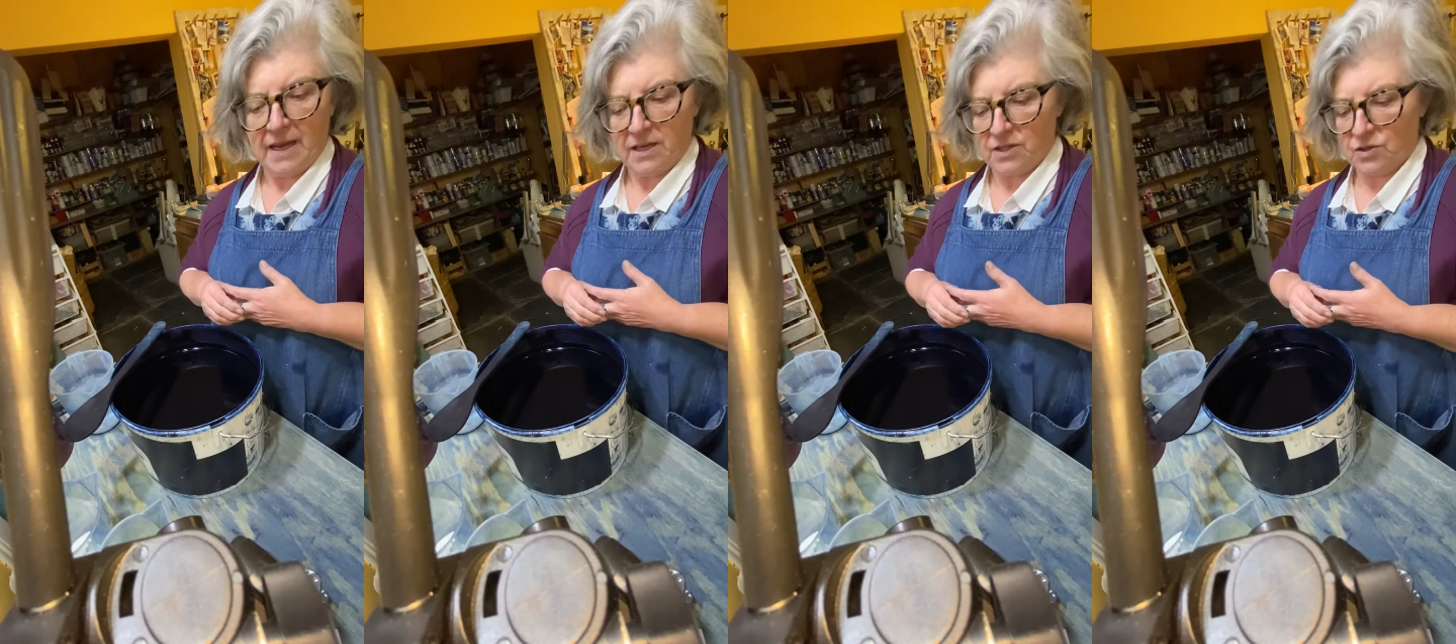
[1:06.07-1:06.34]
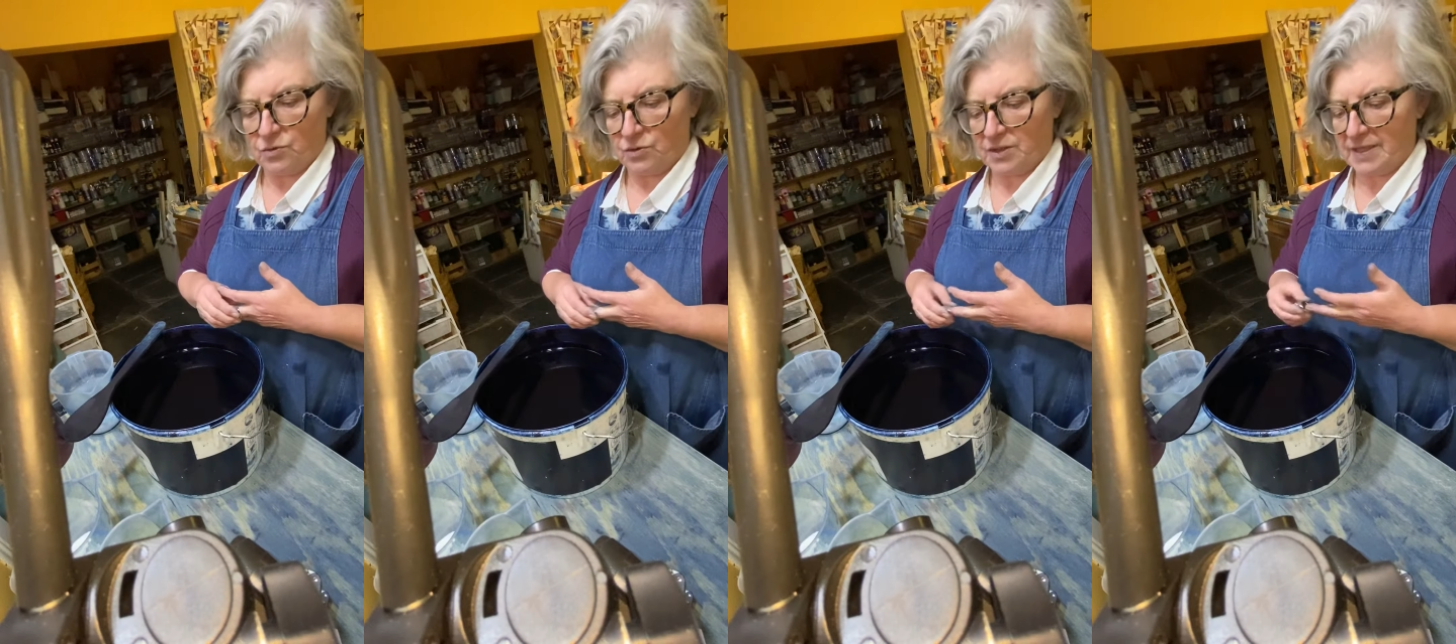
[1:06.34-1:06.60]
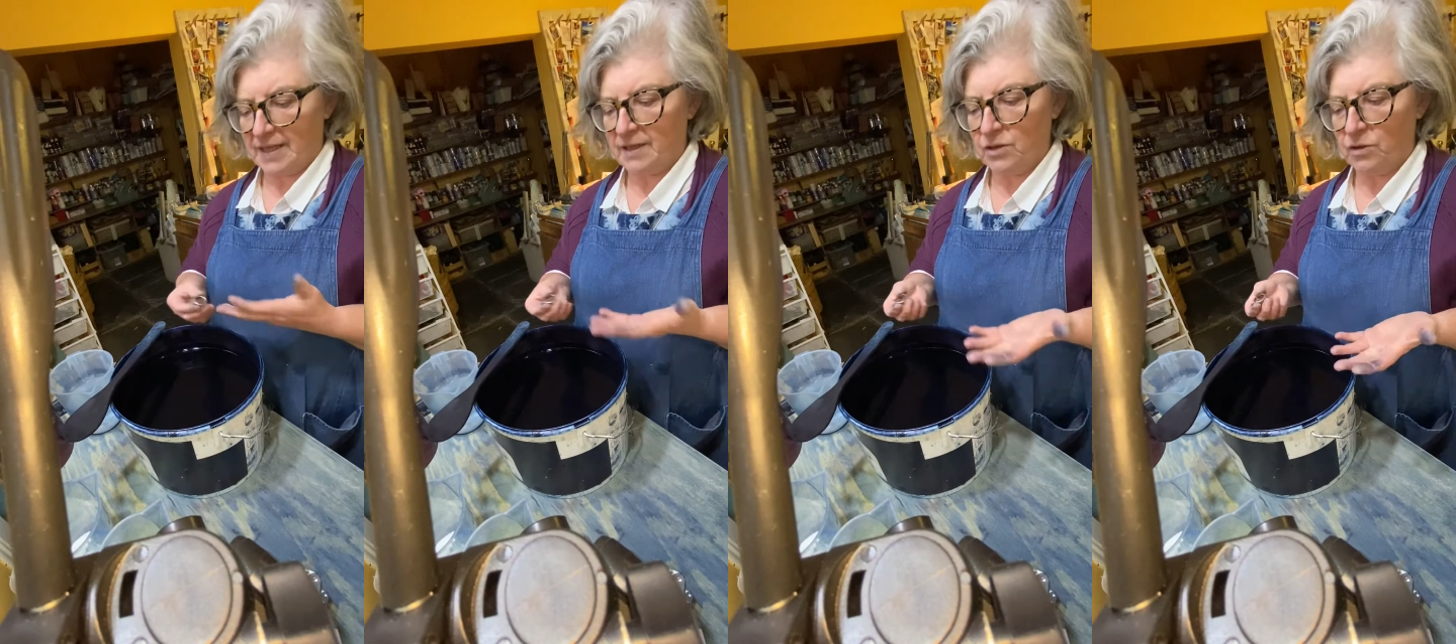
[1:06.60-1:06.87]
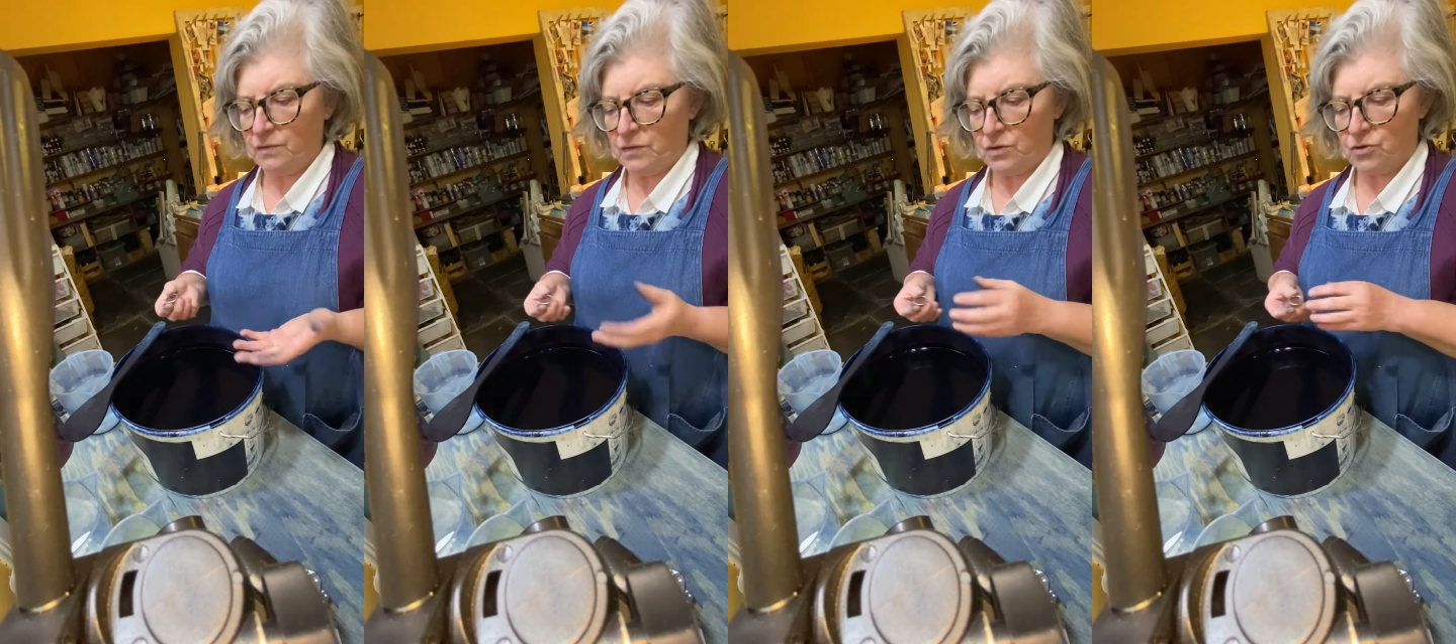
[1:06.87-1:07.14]
So take
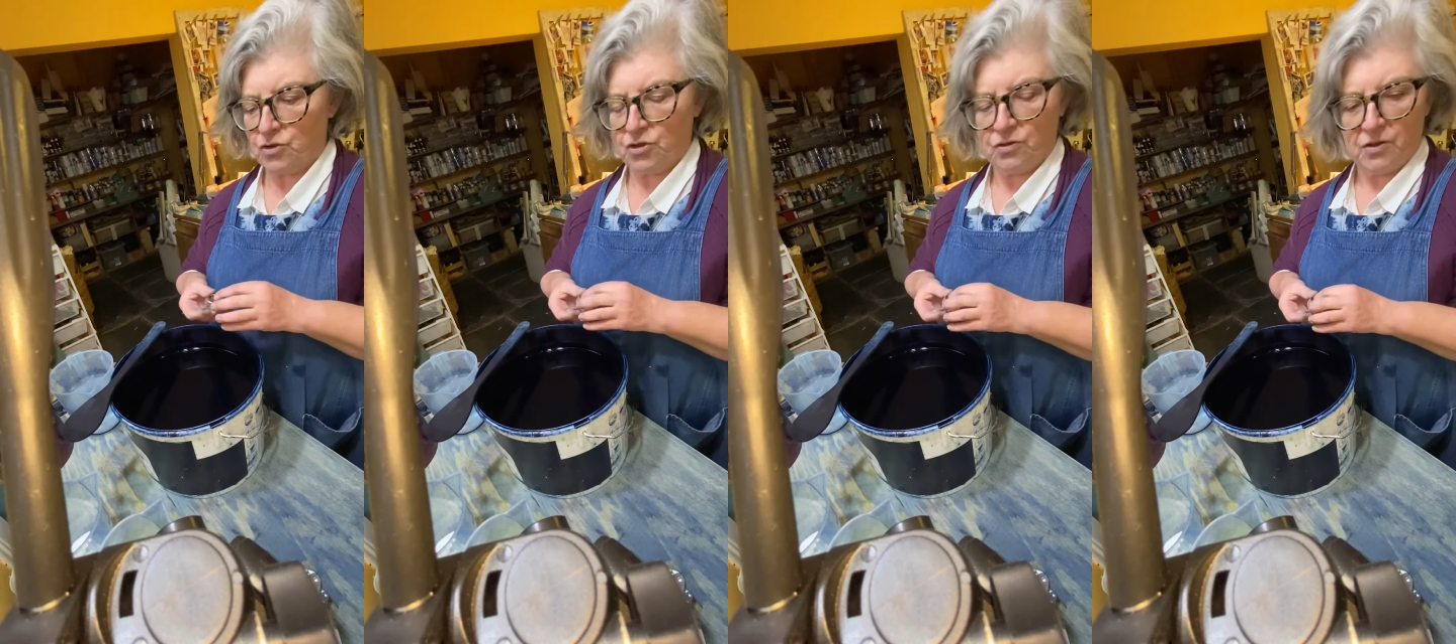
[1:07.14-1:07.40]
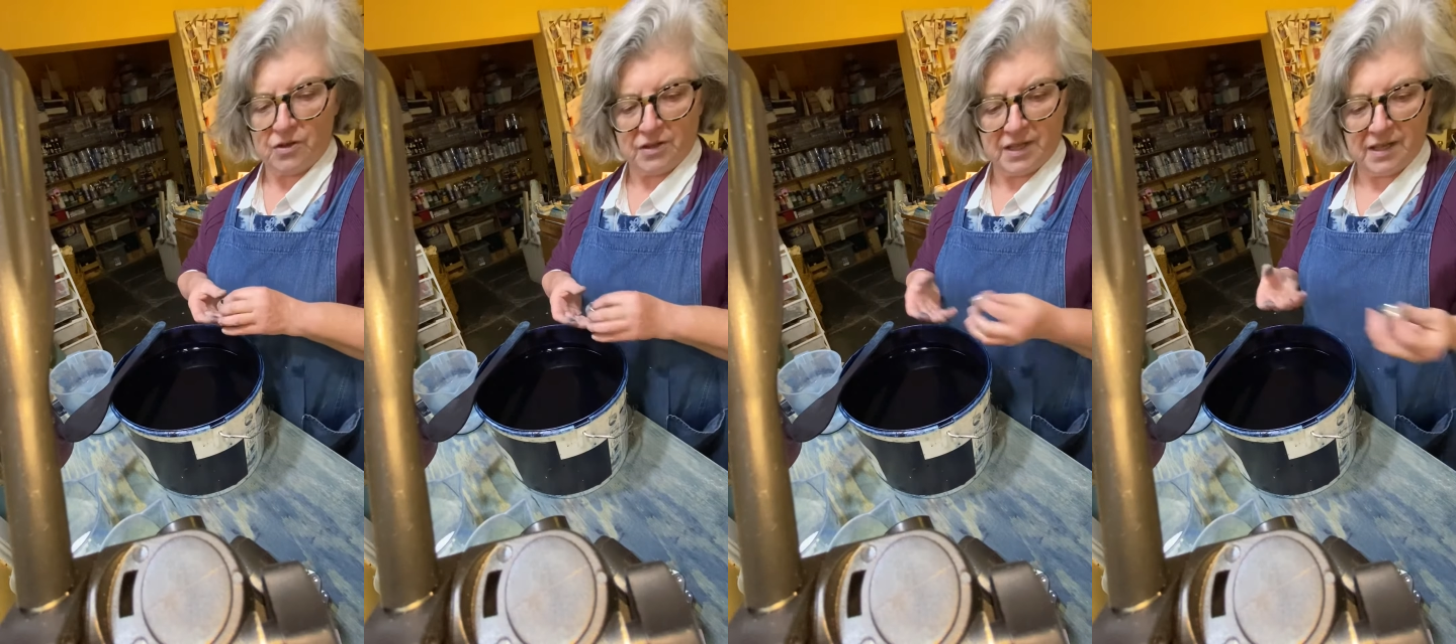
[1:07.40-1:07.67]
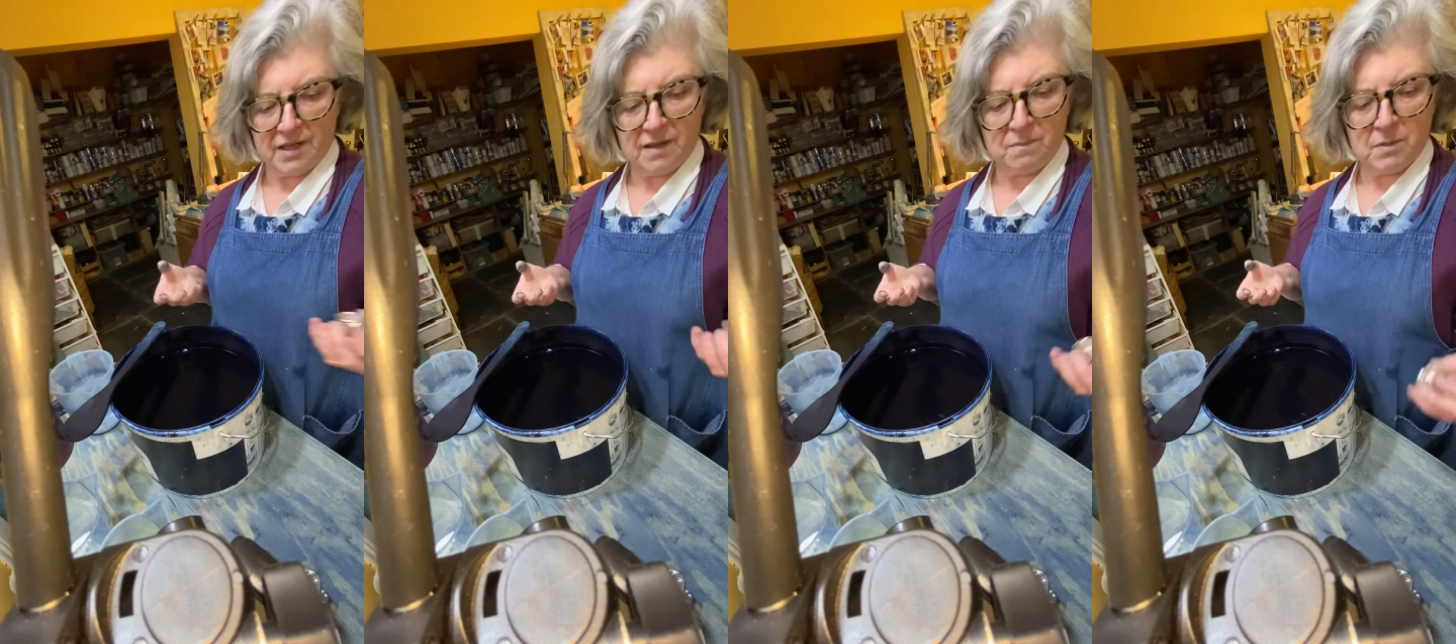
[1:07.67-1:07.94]
off your jewelry,